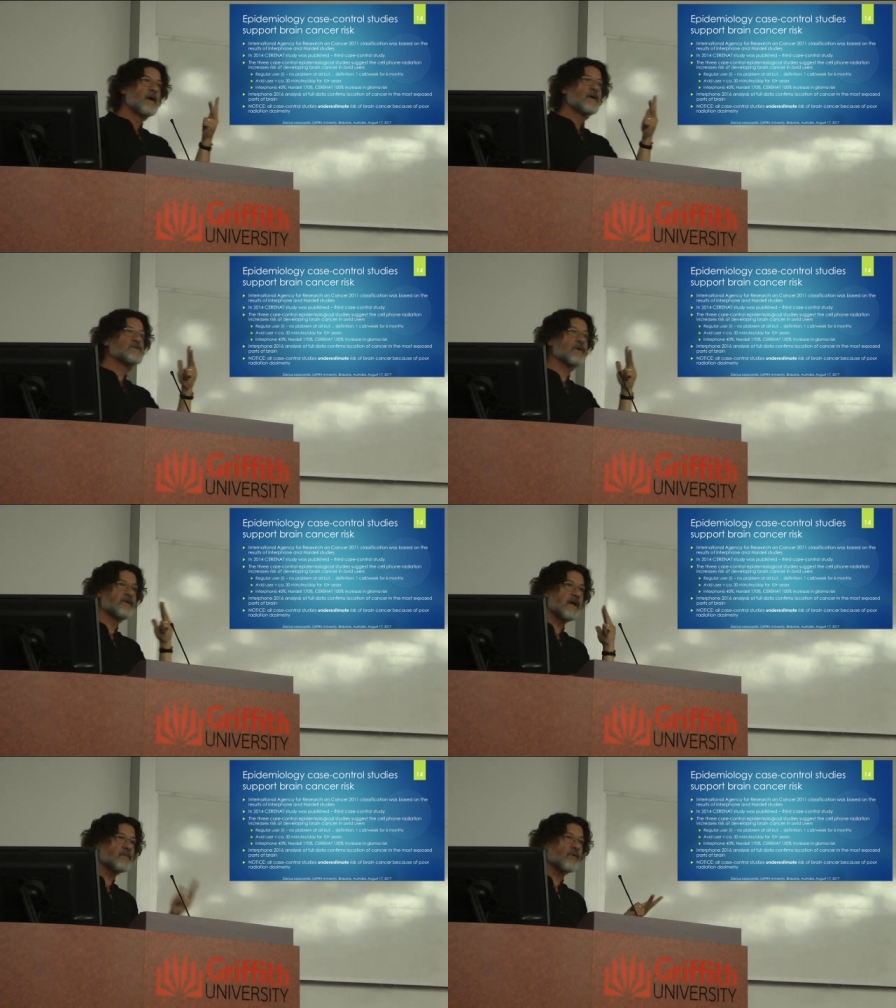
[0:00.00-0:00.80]
So
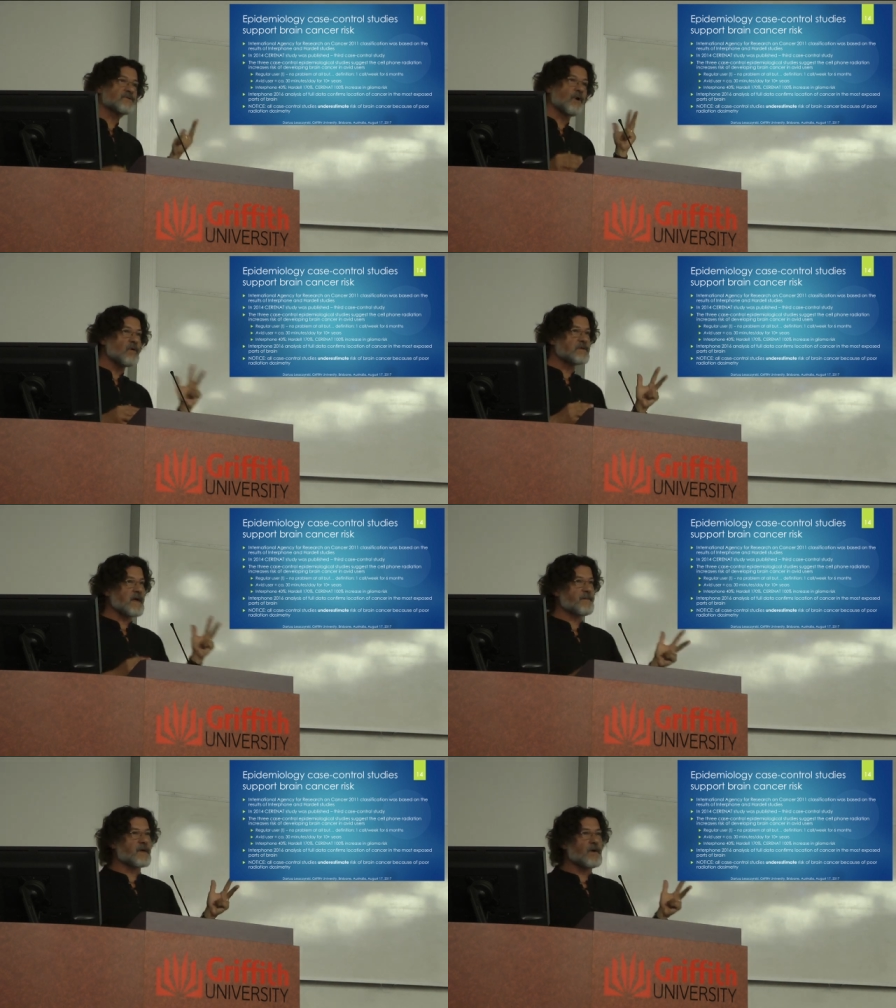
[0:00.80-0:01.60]
that was a long
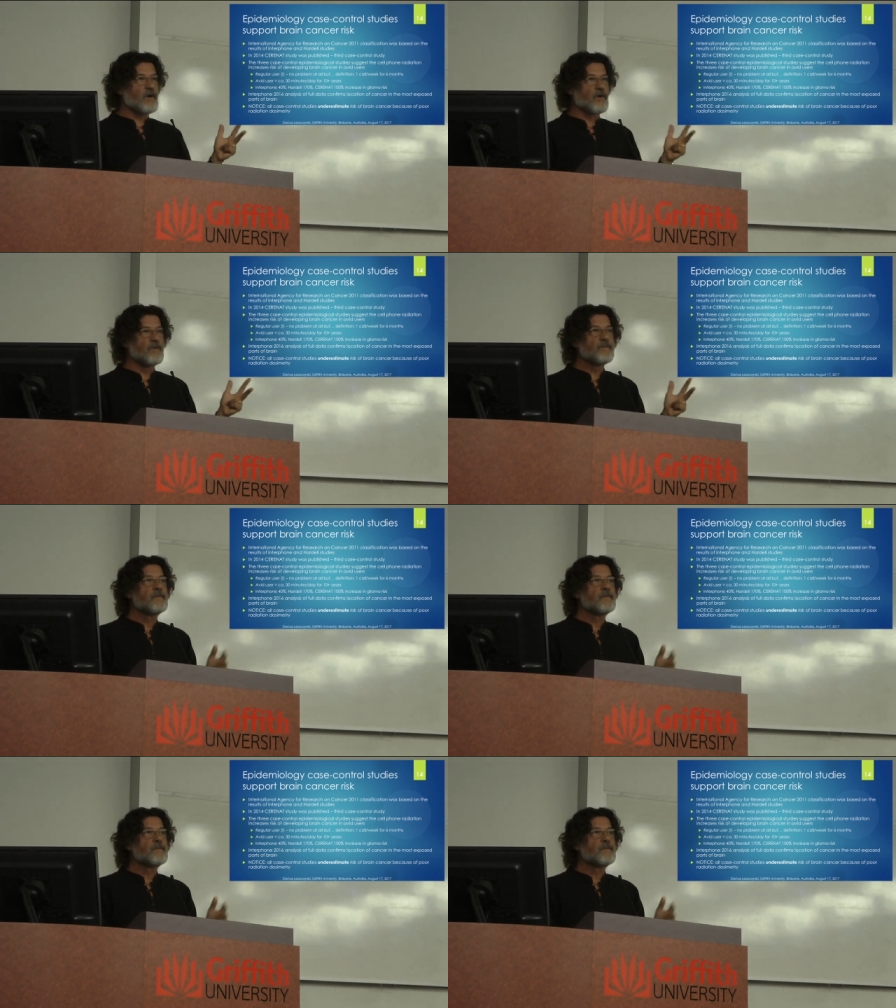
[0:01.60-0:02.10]
time ago.